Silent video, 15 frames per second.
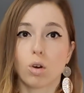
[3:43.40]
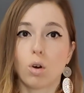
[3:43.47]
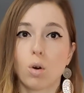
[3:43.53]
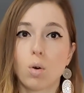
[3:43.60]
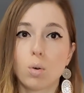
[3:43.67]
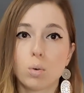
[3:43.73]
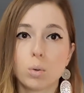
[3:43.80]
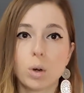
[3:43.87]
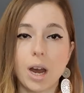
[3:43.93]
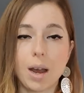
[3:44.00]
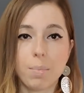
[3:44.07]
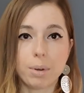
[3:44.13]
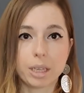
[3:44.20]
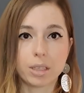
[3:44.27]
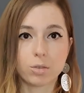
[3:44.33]
all
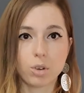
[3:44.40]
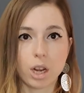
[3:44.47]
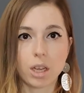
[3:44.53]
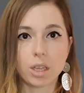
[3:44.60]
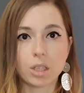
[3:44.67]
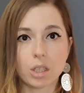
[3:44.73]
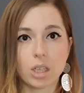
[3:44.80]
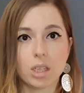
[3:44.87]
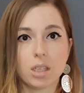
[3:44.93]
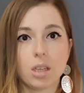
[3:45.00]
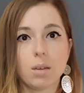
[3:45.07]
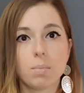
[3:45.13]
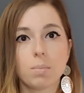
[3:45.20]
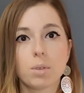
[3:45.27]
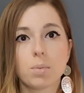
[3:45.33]
applicant tracking
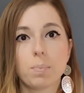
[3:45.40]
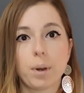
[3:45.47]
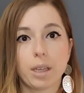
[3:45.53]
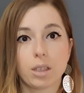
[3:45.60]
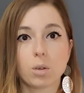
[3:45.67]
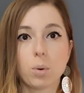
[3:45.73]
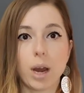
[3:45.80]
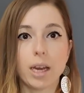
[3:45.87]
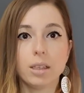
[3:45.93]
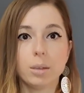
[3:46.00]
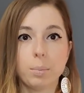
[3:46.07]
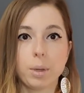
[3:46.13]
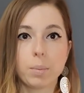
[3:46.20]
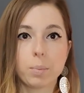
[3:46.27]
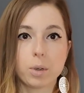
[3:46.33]
systems, but quite a
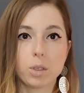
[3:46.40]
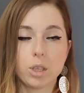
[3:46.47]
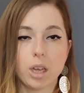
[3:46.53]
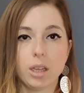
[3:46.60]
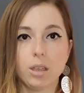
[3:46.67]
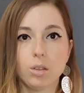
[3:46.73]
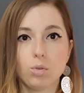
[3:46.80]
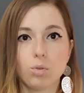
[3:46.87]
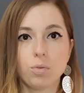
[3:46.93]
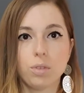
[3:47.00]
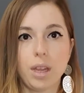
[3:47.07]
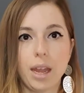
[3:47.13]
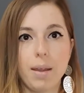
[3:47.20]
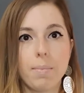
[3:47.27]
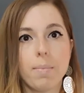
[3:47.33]
big percentage of
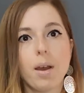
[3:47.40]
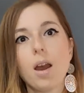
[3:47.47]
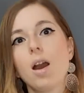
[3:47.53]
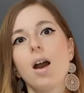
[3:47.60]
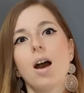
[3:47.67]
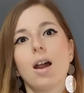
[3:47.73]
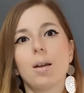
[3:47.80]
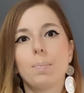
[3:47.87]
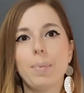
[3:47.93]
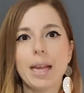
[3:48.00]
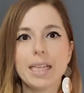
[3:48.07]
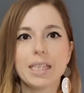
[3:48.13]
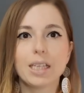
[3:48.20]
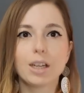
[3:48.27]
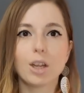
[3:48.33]
them are
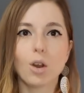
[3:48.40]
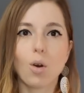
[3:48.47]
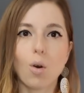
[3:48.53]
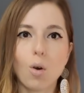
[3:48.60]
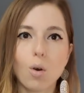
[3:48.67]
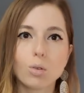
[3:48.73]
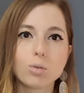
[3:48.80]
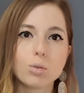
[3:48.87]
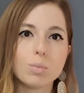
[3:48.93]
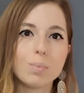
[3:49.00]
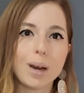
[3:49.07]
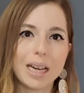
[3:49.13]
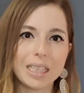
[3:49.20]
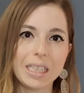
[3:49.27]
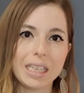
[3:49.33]
basically
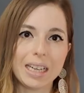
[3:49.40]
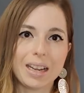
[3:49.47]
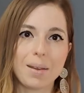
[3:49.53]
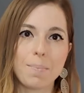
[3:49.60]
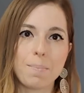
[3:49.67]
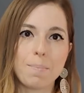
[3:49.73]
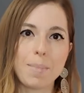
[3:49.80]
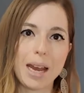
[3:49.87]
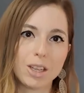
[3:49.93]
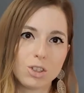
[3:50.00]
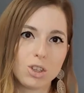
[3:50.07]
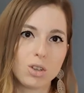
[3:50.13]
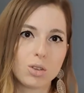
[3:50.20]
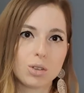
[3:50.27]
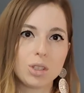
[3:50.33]
automatically
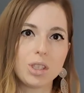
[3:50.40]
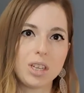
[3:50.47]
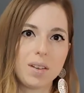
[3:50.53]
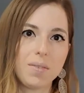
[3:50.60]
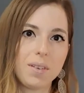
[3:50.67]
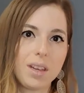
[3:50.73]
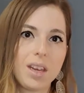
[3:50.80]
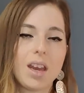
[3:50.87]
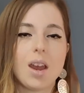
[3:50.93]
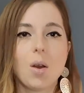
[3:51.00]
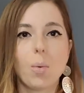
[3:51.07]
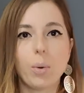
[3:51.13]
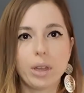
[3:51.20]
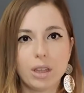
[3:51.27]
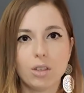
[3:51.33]
matching your CV
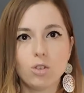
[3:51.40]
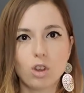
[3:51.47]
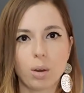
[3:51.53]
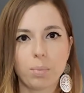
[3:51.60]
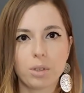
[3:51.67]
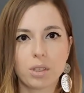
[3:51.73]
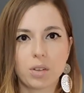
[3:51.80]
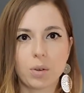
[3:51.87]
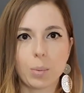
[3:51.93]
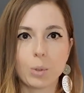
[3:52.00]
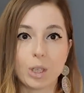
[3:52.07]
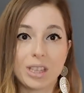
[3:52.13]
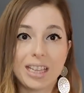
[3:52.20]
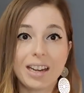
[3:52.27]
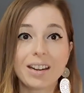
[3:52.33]
with the job
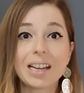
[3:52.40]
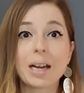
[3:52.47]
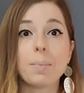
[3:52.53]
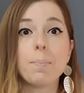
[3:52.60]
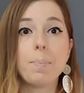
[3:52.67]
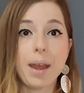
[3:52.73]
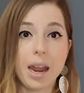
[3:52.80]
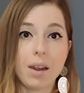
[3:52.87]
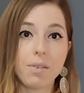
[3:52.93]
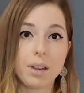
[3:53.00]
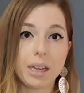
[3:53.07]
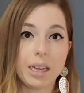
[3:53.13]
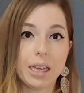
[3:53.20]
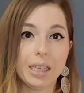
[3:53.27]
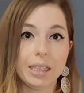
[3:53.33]
description. They're
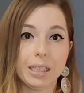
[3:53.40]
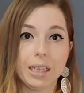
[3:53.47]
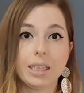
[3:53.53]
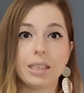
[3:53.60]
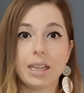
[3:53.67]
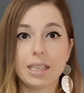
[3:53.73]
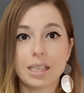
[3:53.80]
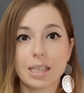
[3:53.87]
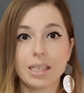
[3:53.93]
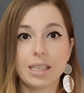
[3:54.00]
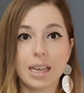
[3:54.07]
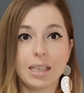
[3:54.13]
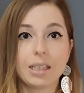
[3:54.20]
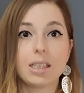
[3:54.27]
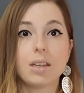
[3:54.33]
comparing it and, as I
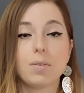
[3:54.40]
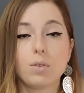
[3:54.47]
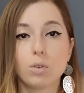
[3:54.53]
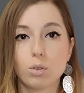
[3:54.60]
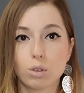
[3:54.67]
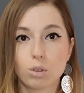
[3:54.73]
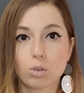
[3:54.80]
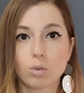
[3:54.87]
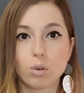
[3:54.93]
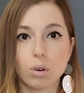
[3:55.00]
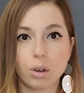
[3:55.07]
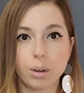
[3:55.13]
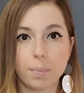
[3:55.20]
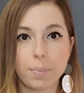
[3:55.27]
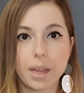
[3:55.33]
said, giving you a
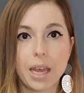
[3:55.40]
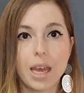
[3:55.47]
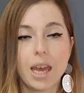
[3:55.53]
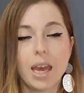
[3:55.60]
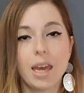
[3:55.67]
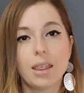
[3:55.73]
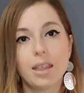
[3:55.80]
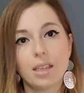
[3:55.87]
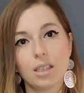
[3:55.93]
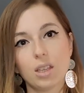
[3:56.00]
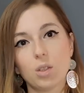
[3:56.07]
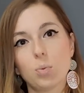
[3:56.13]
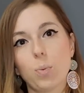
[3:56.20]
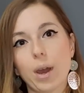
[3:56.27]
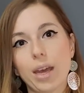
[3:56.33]
score. And this
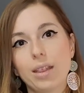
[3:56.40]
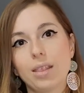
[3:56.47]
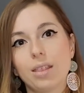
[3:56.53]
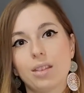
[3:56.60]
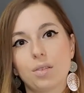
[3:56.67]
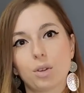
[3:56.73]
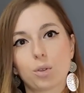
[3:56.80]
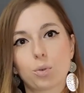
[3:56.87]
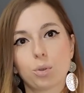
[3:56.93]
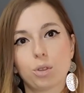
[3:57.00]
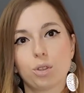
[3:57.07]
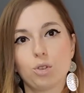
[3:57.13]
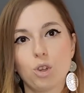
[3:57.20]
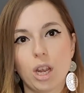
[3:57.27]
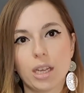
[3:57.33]
is when the
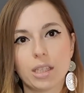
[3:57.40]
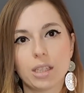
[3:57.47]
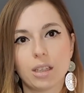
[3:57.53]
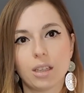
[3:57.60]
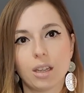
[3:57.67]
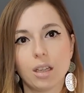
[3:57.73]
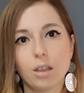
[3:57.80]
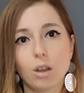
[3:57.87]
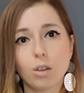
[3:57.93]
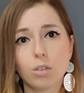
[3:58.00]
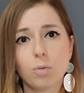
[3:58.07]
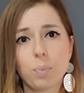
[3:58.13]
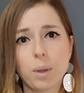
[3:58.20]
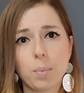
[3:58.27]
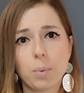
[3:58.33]
recruiter checks it. A lot
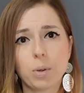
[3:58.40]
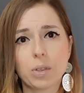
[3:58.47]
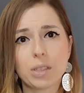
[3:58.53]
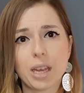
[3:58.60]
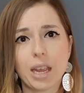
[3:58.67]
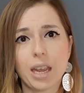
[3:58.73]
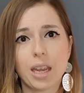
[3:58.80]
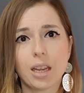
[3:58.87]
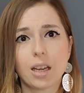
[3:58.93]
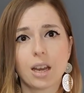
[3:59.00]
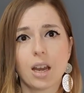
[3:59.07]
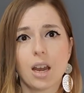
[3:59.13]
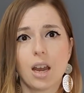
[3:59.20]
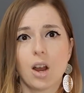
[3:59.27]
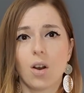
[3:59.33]
of people are saying,
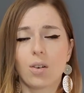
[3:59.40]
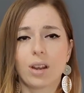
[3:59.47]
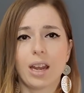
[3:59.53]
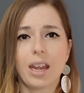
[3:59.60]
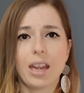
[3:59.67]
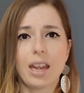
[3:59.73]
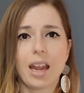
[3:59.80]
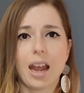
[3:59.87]
okay,